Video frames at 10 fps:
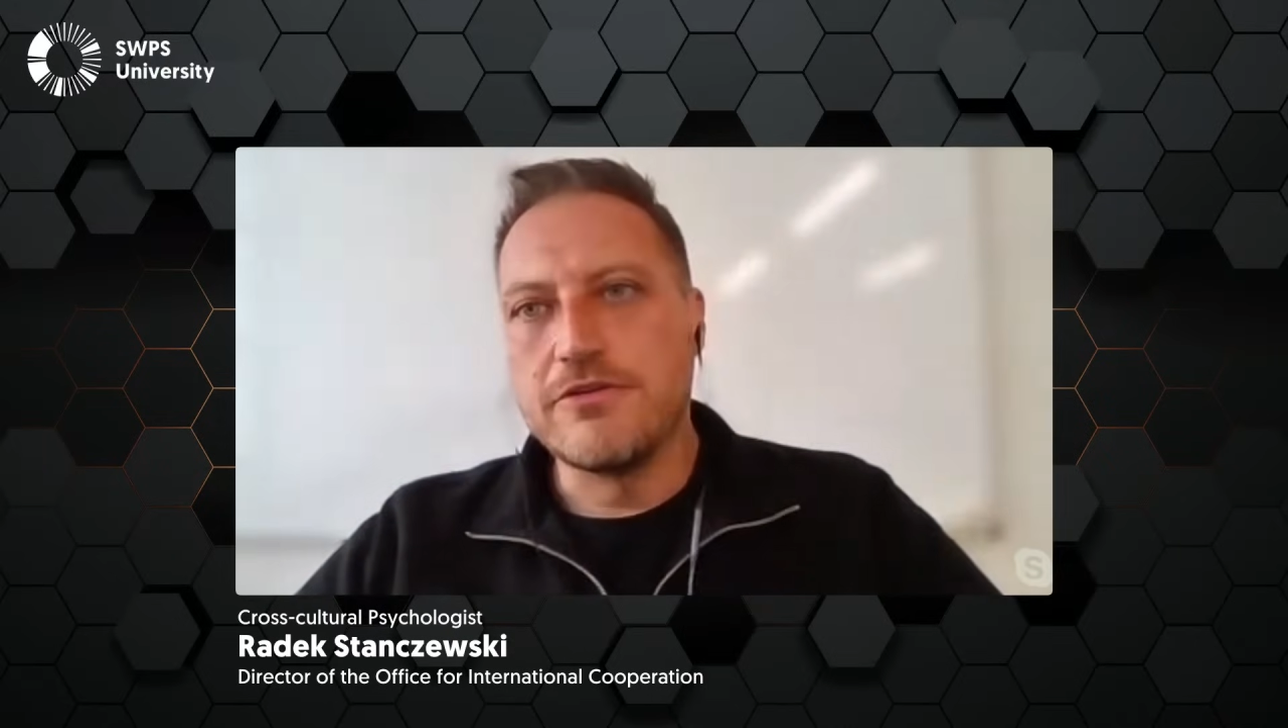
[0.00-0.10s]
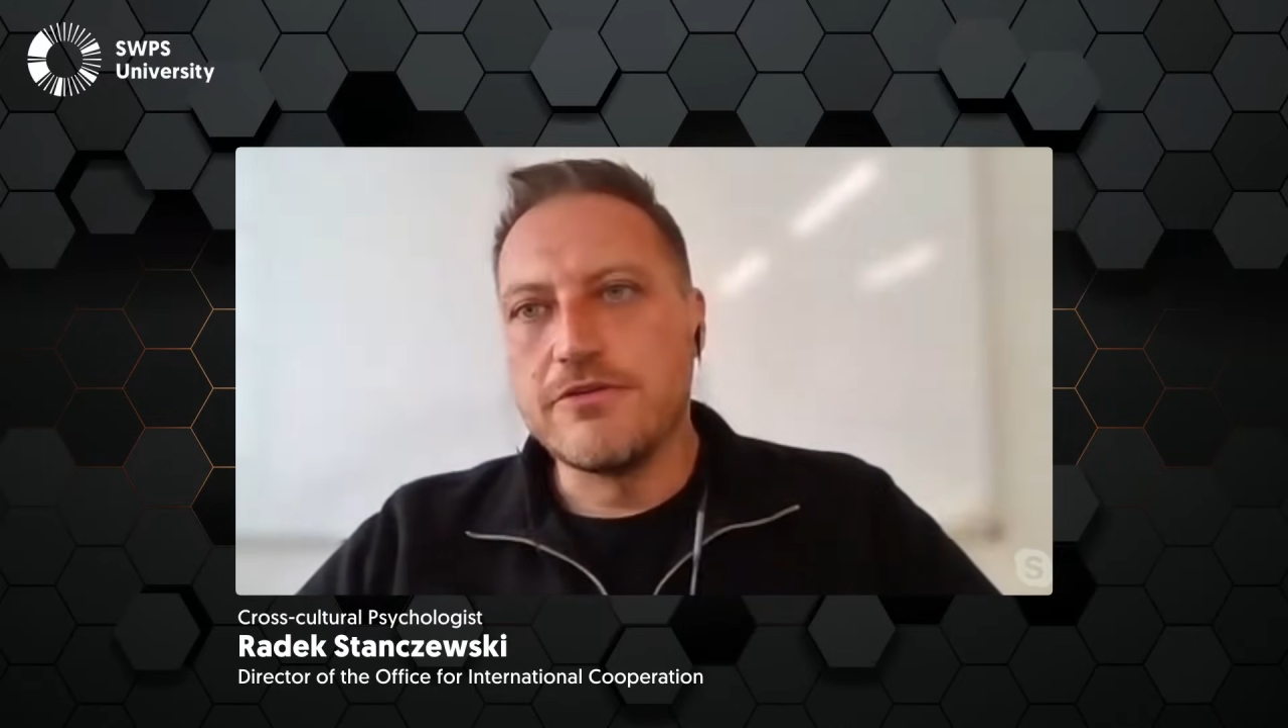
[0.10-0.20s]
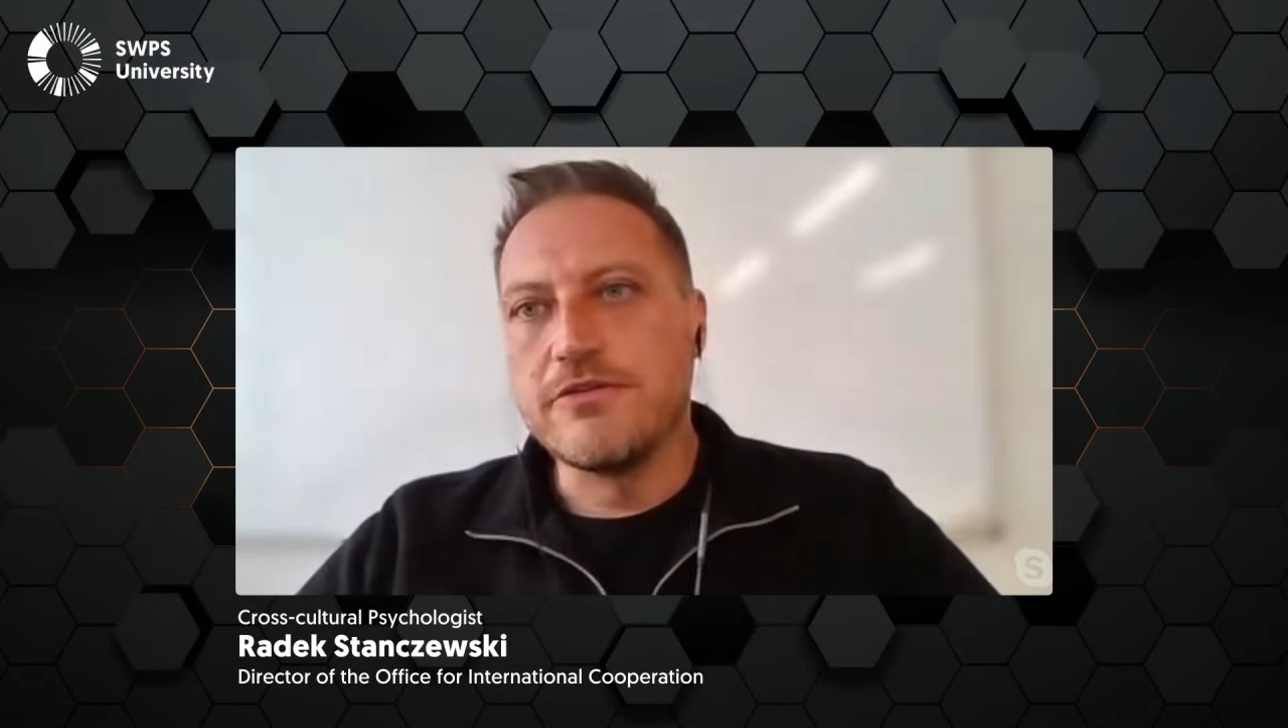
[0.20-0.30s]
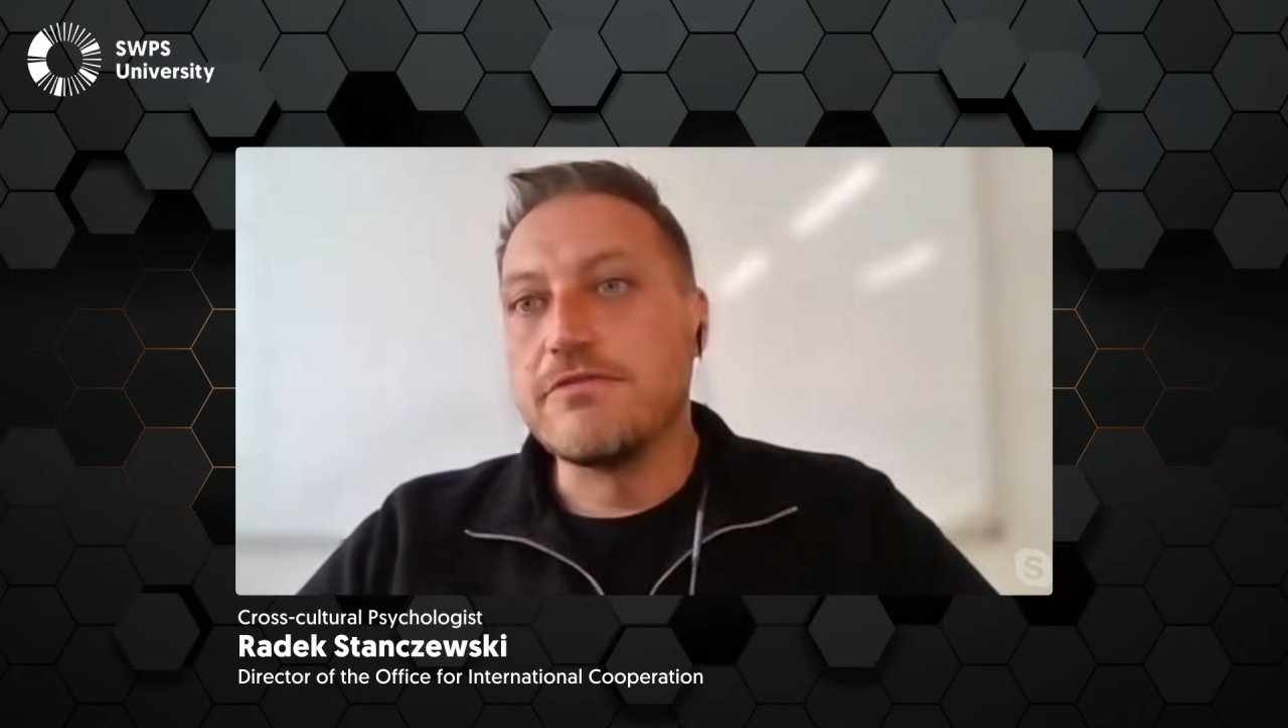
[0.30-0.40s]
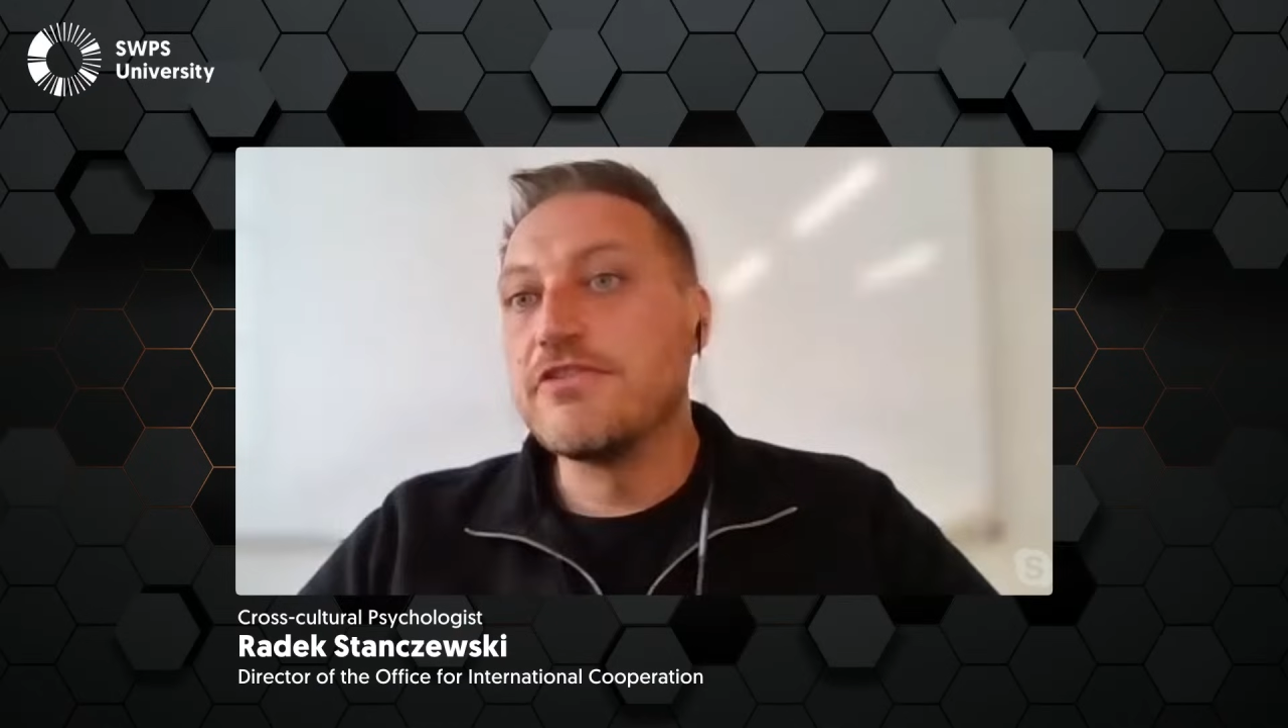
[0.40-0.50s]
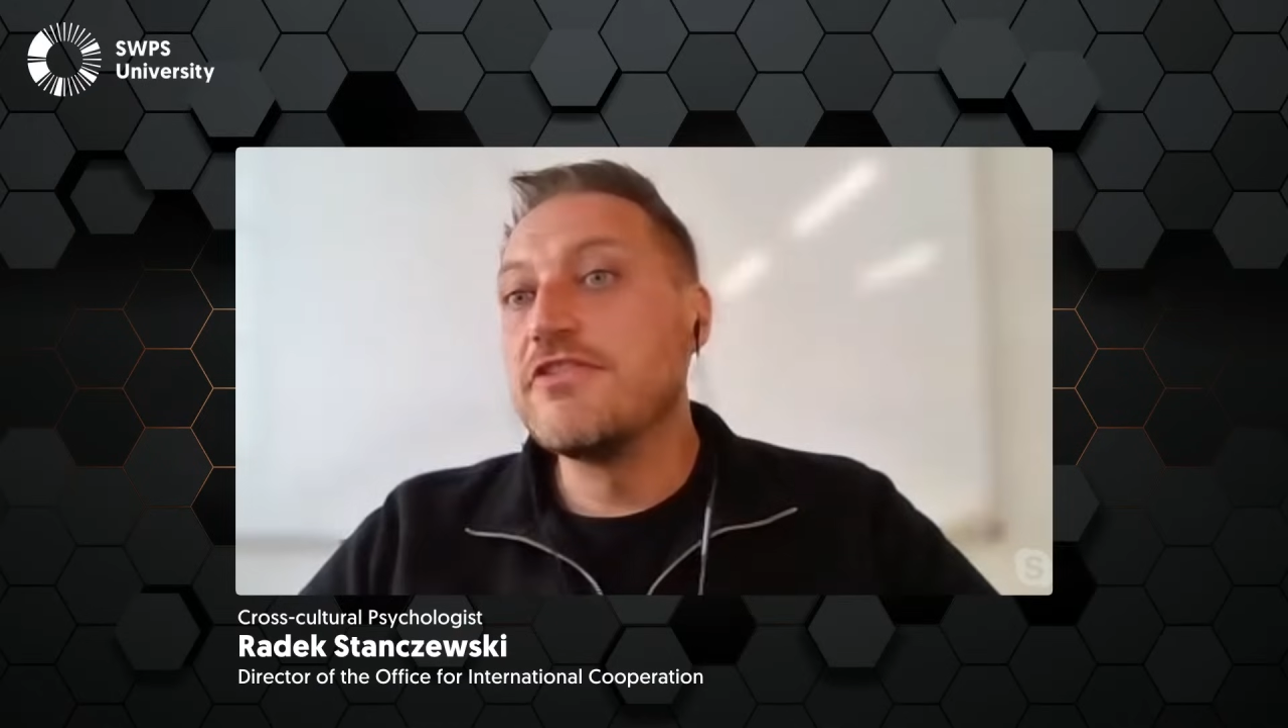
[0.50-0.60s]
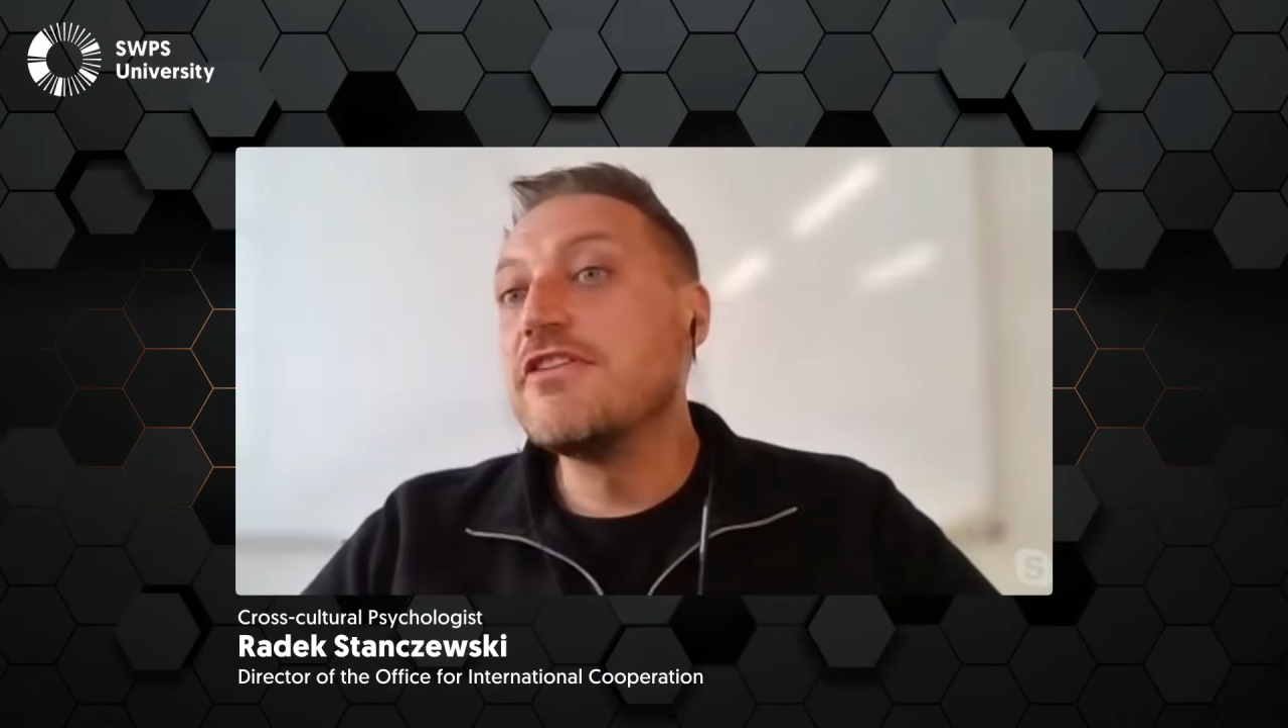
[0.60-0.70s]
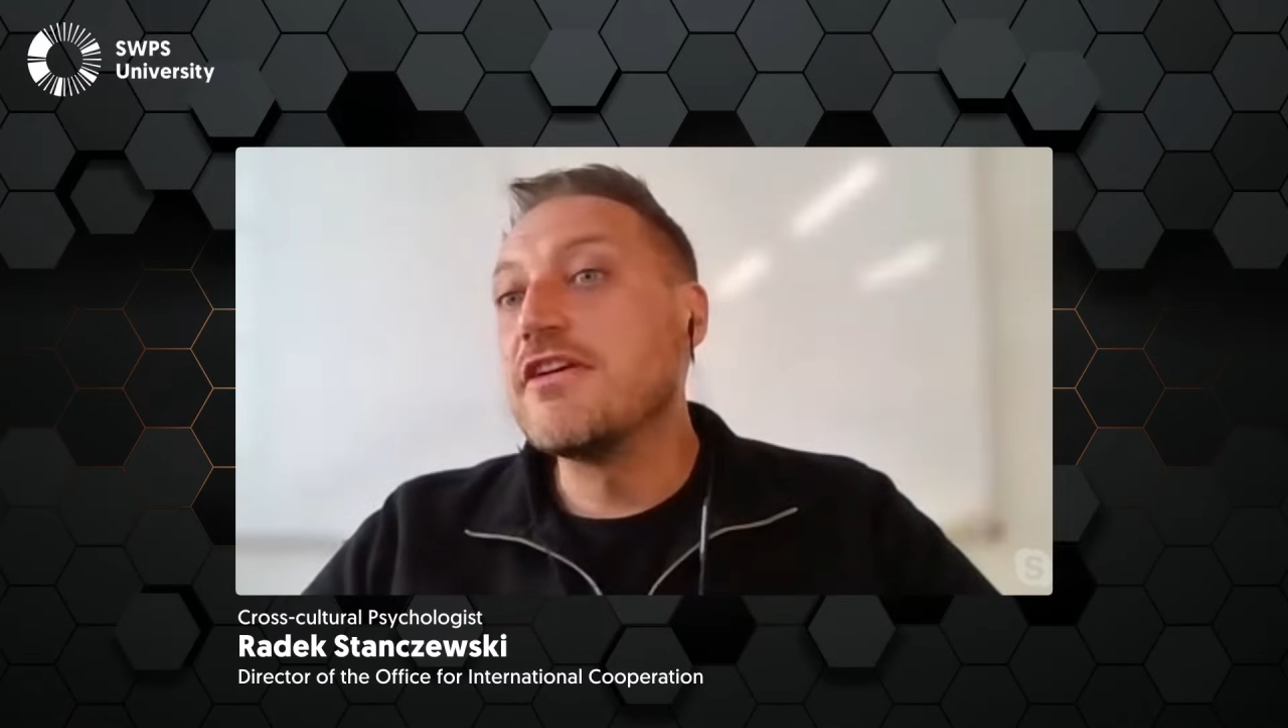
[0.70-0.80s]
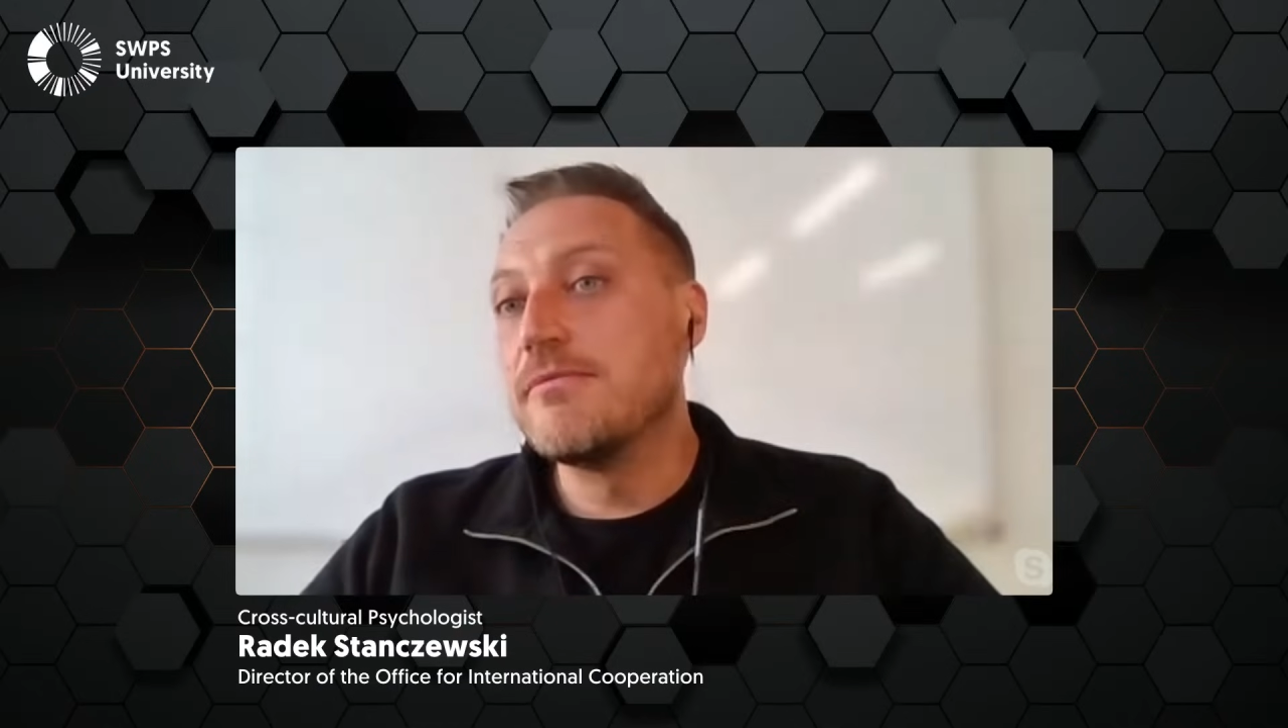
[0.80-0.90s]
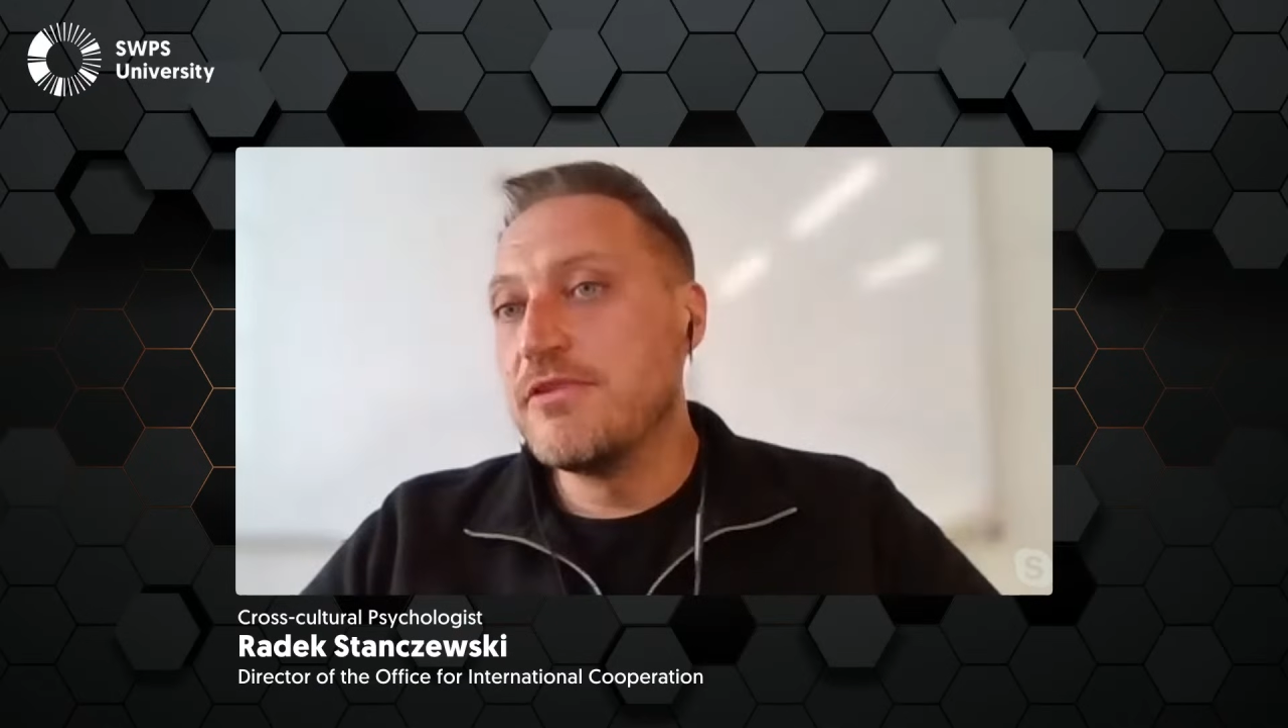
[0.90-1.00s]
your
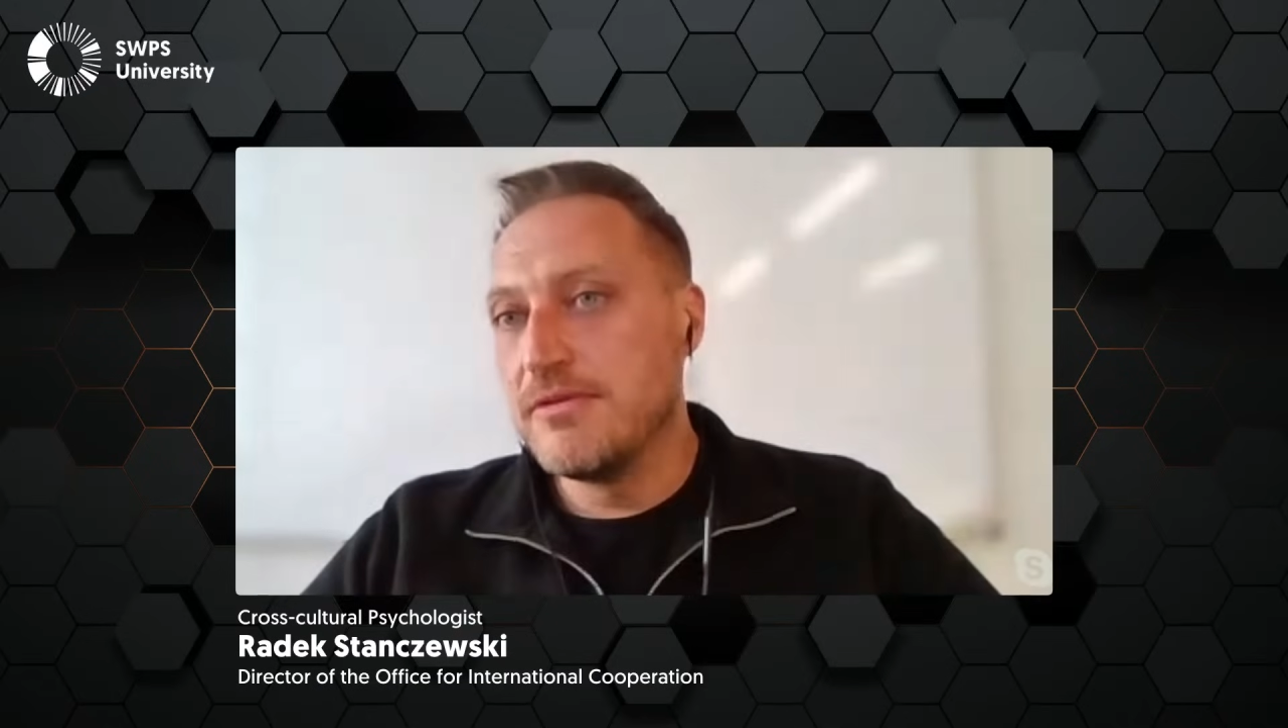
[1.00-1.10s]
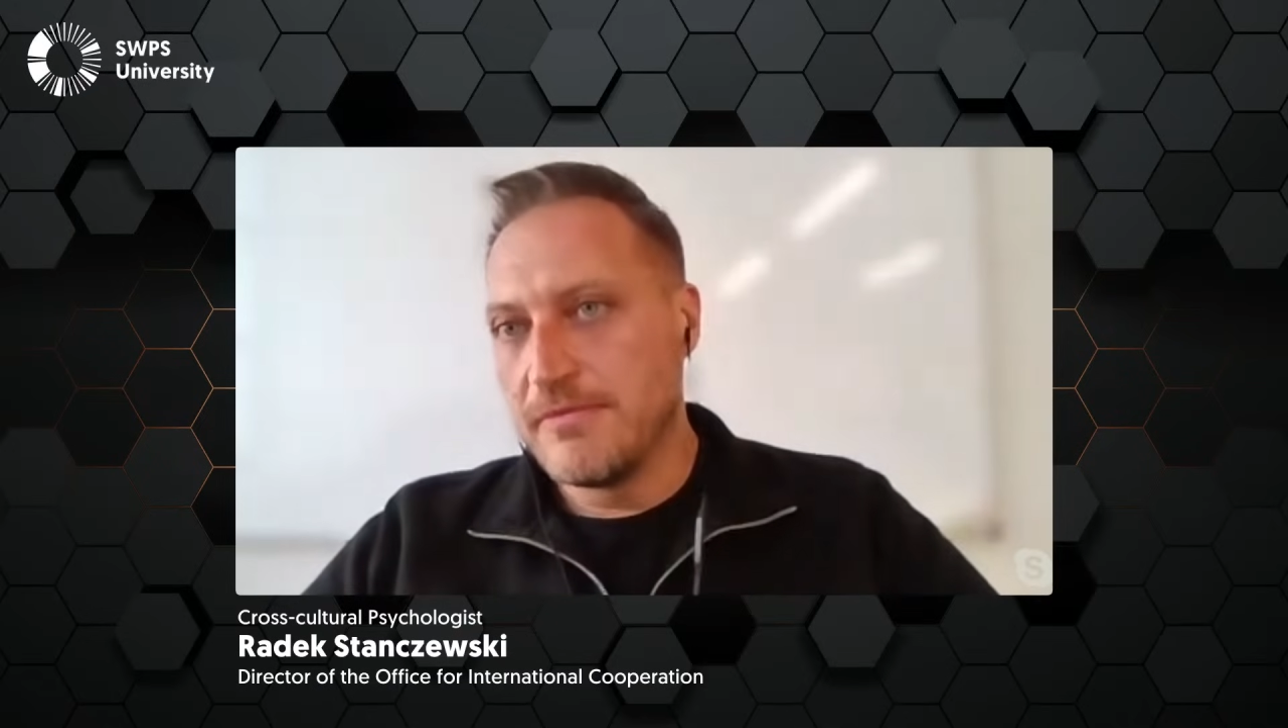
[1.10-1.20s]
university can be